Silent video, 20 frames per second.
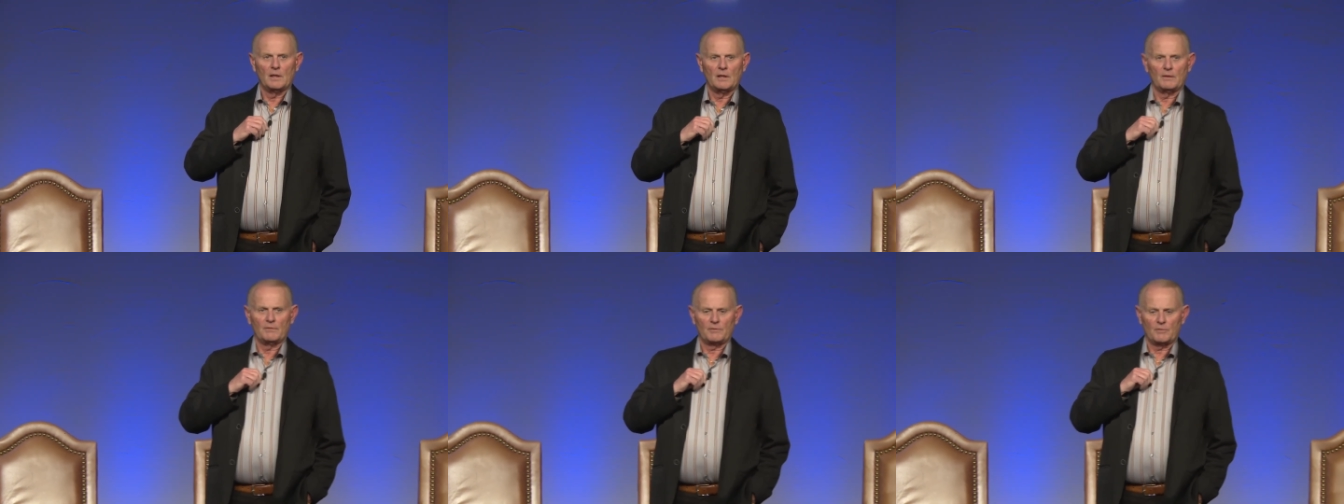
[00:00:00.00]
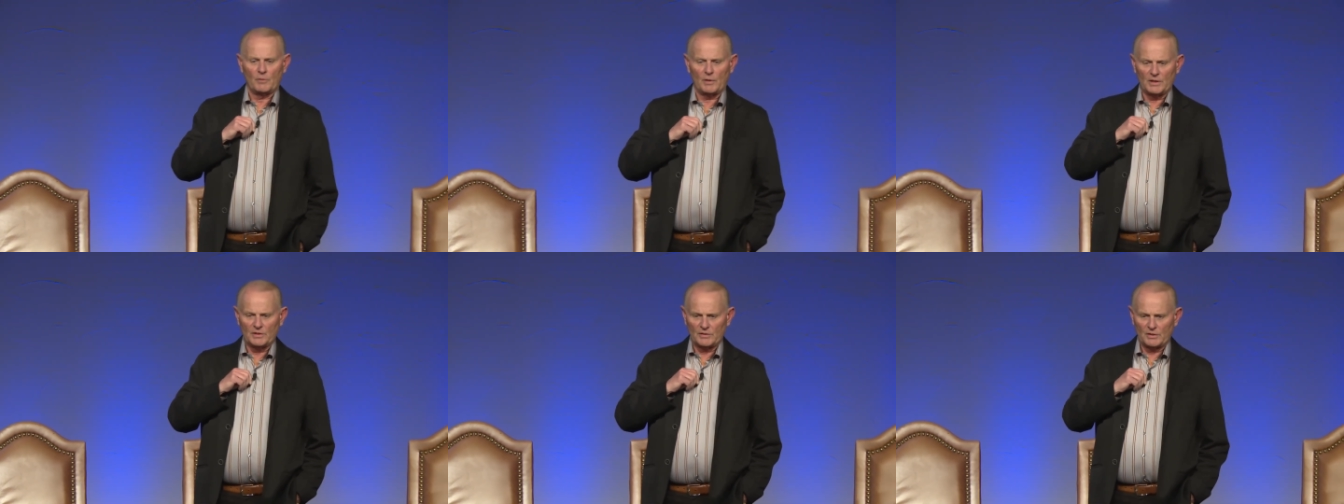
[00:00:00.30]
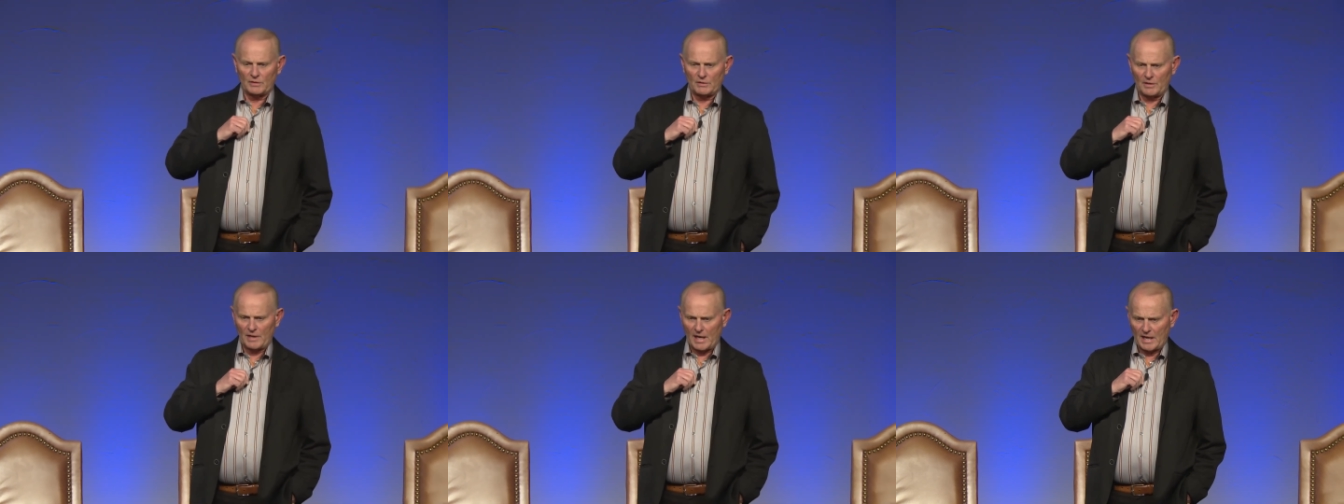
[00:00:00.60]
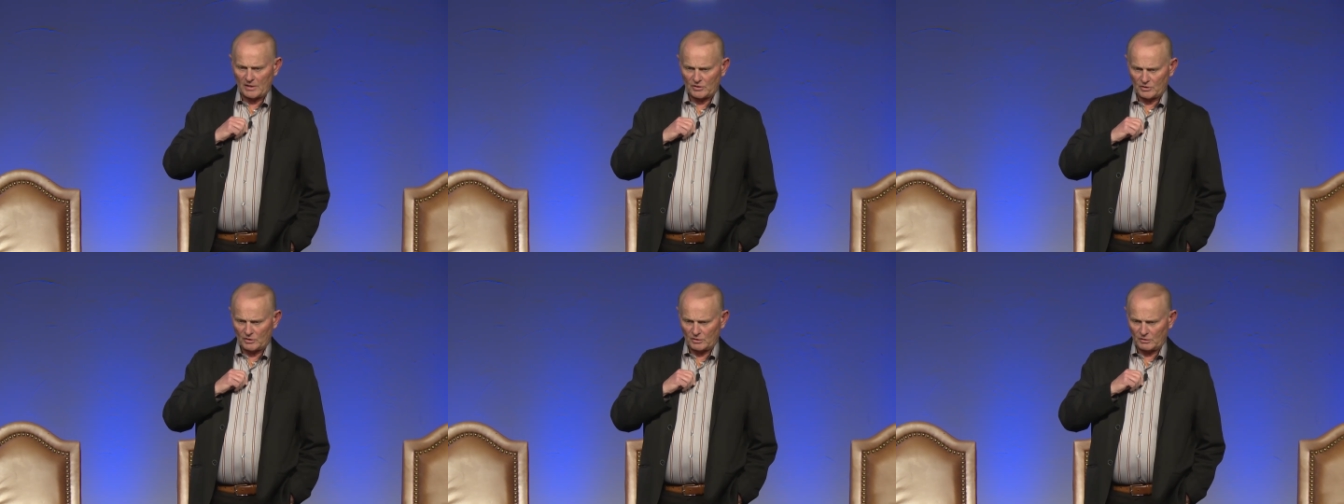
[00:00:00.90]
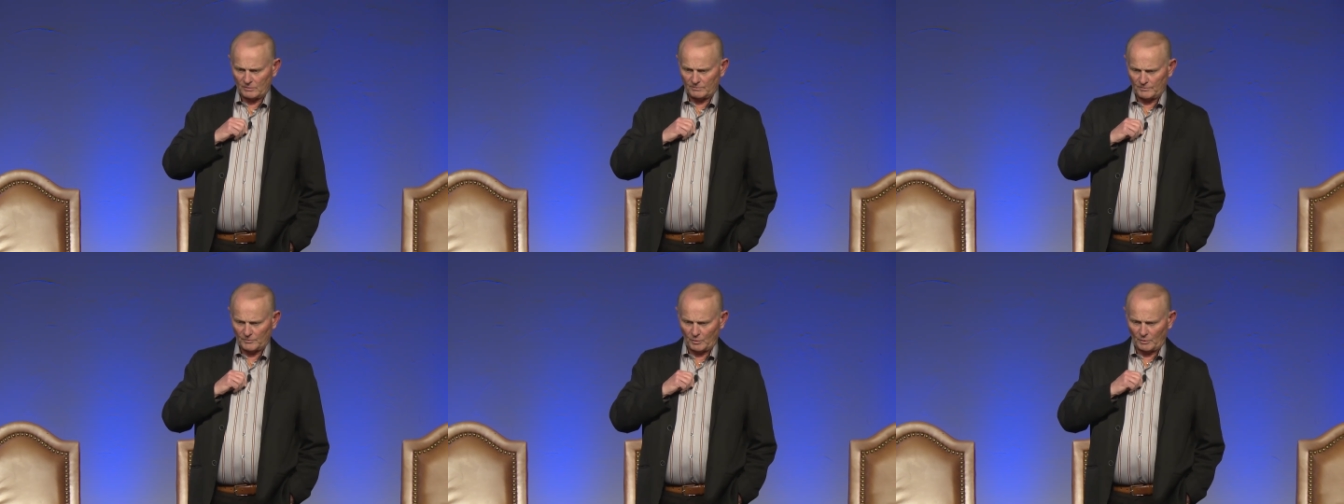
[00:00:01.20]
Grace
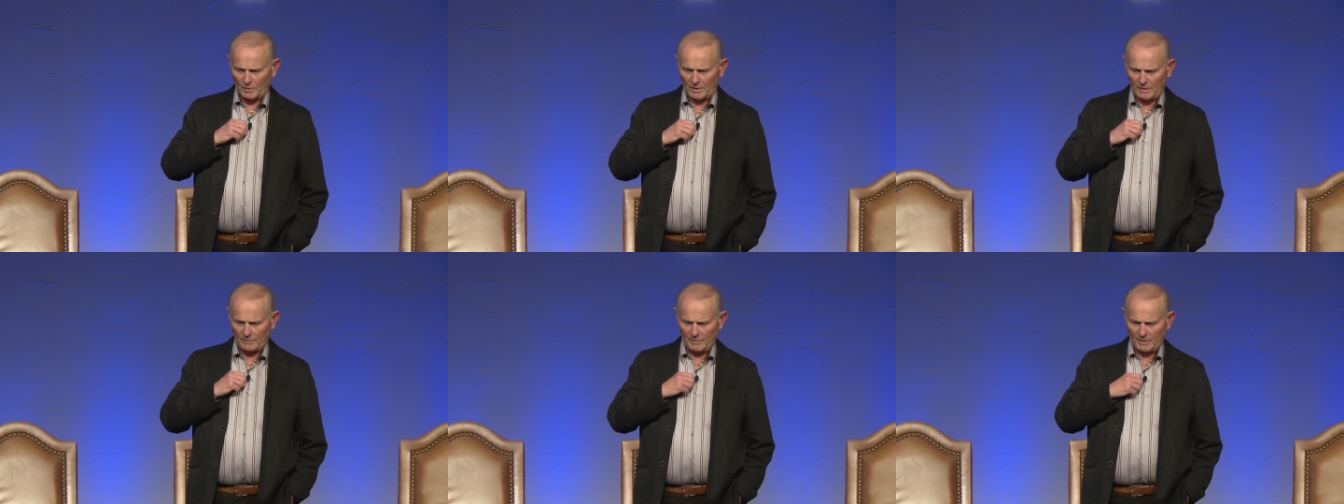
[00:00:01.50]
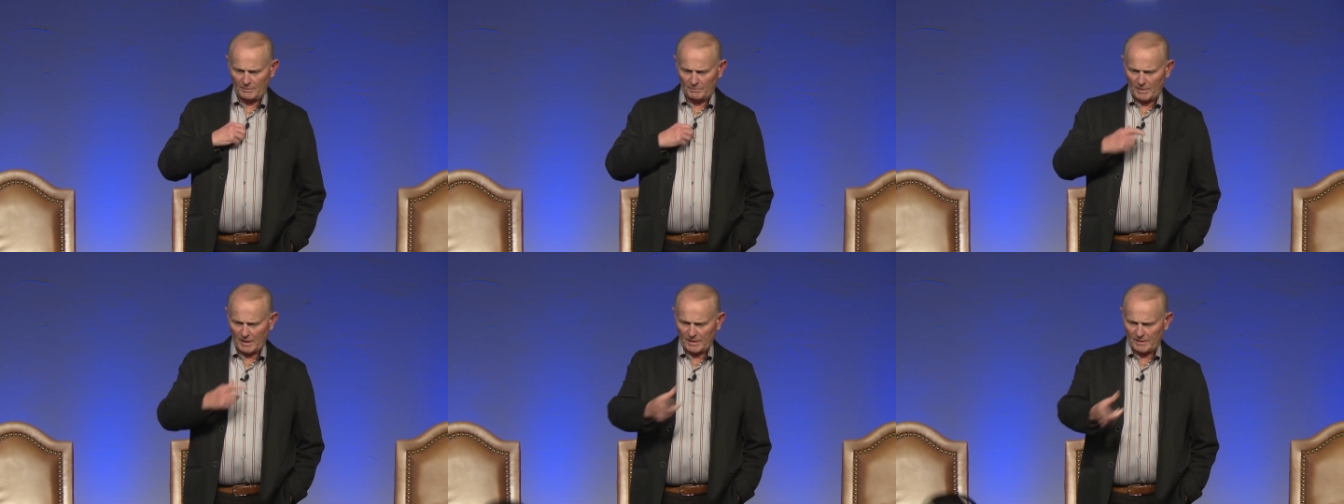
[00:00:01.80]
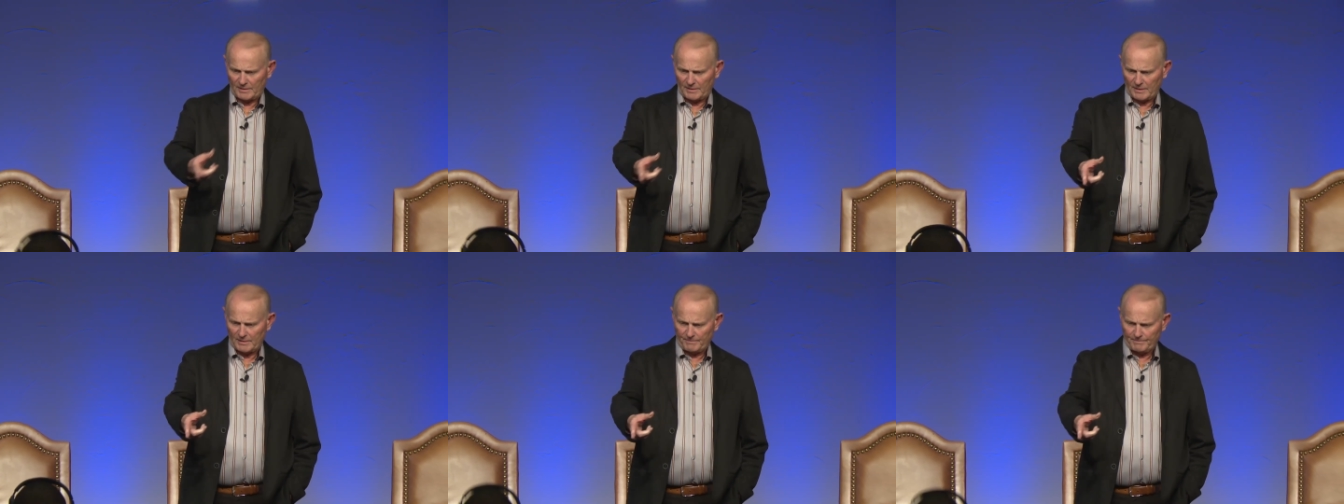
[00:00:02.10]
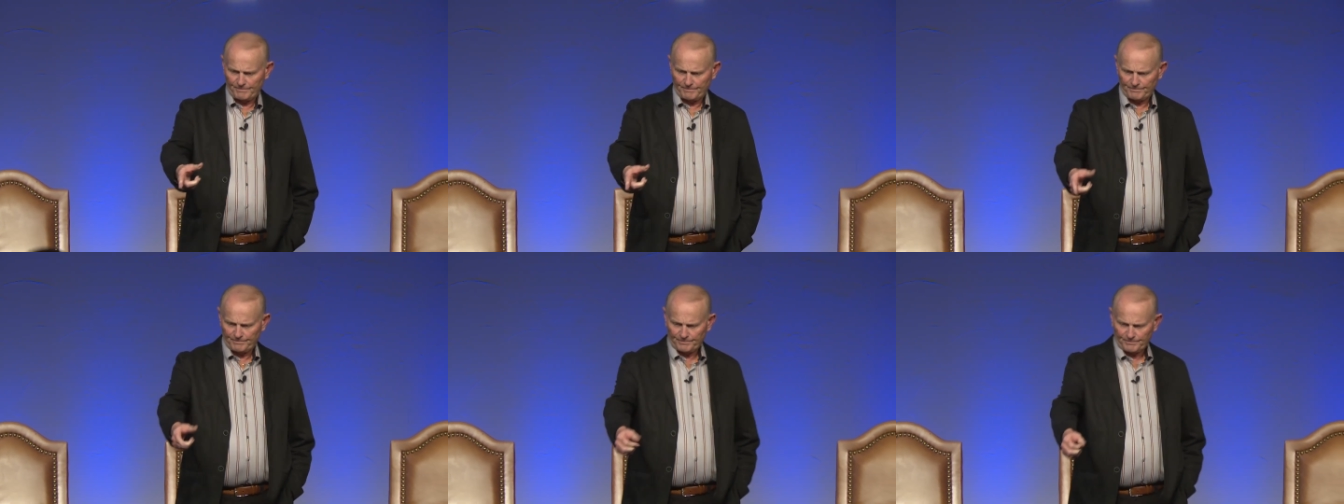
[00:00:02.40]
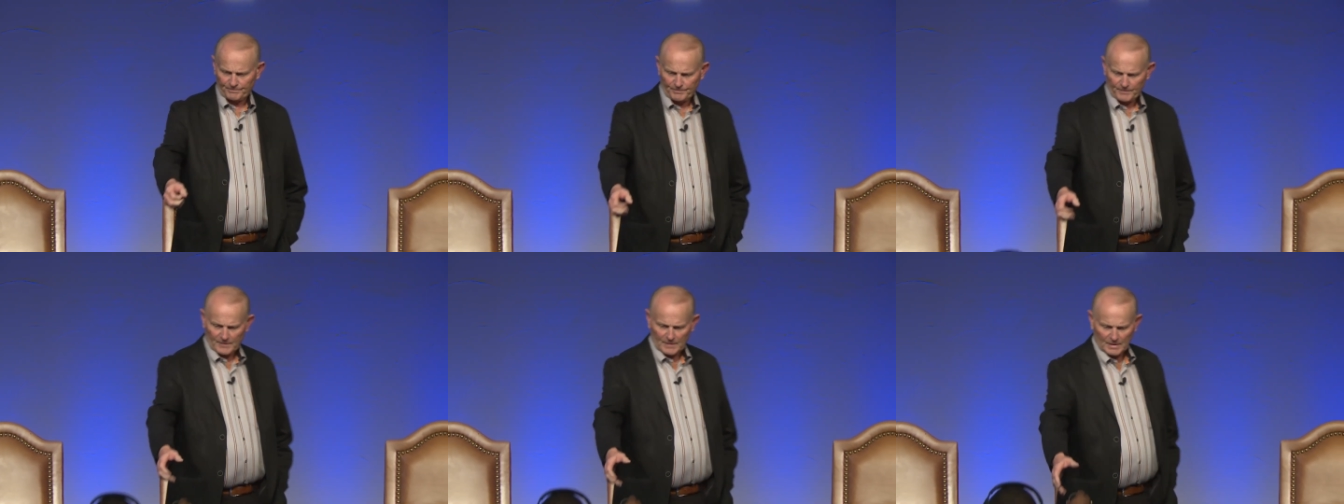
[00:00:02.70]
International. You want to give me a mic there?
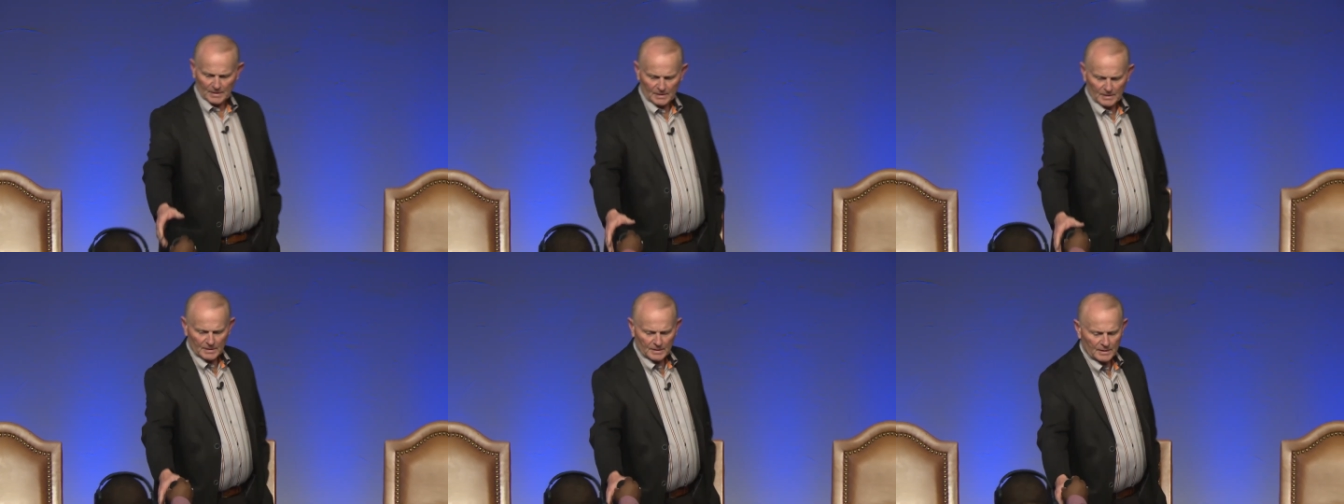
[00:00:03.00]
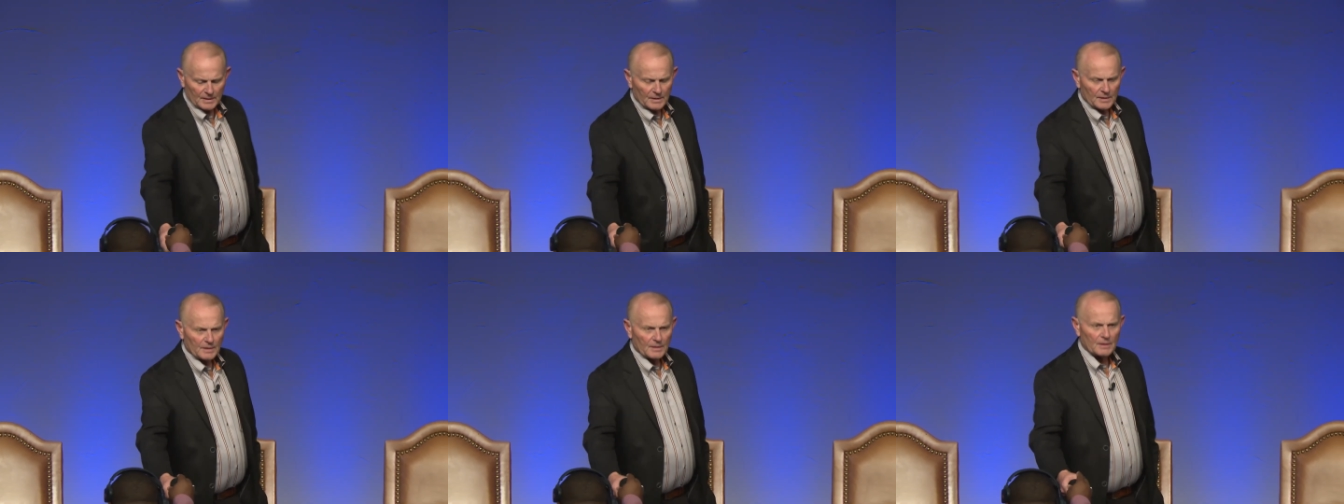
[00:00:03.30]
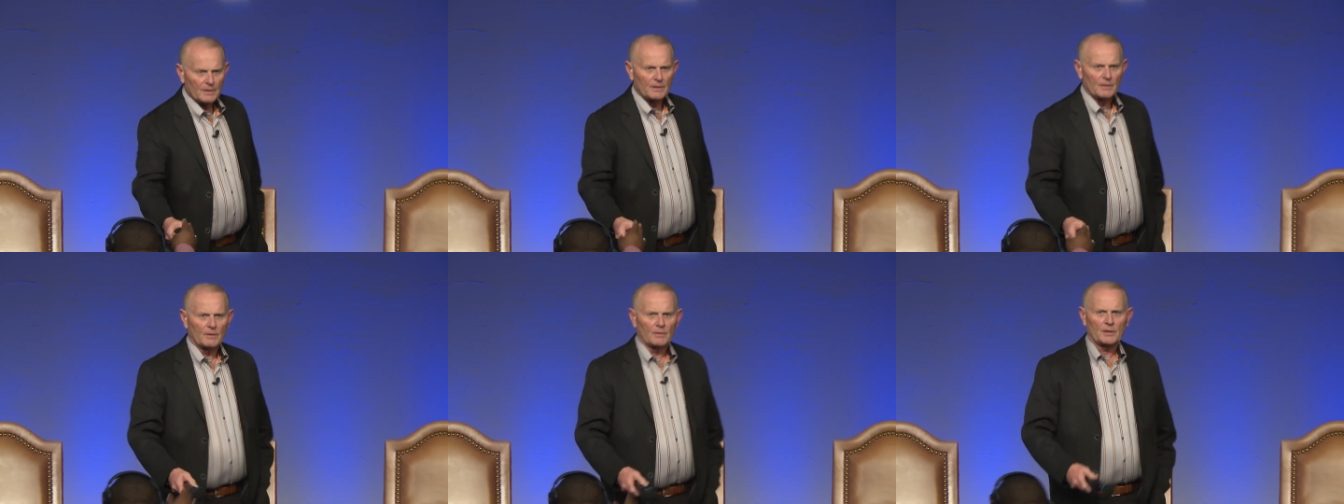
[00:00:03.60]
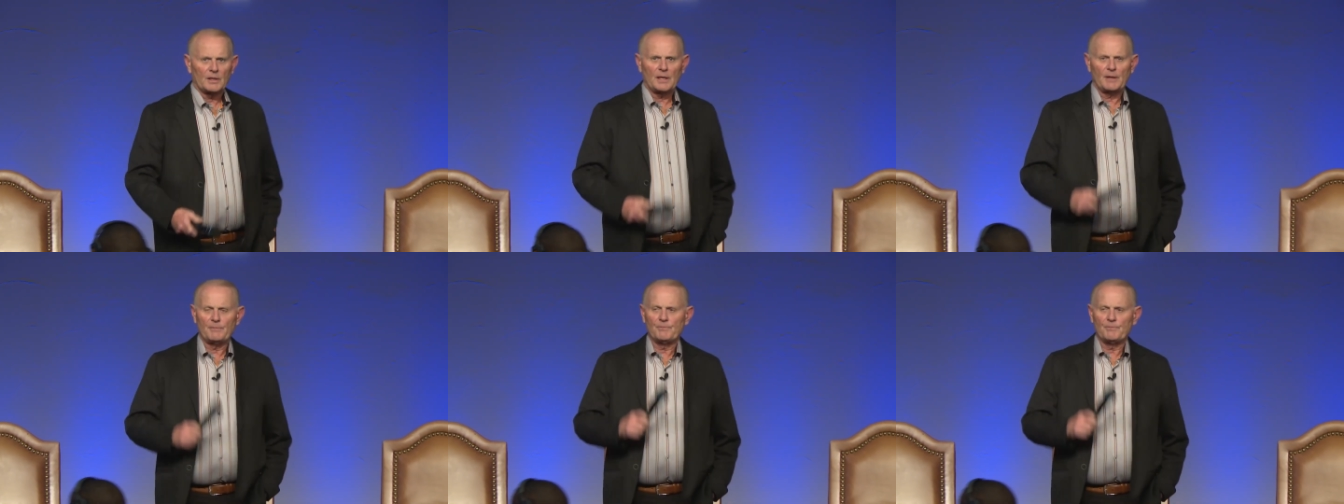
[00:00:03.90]
Okay.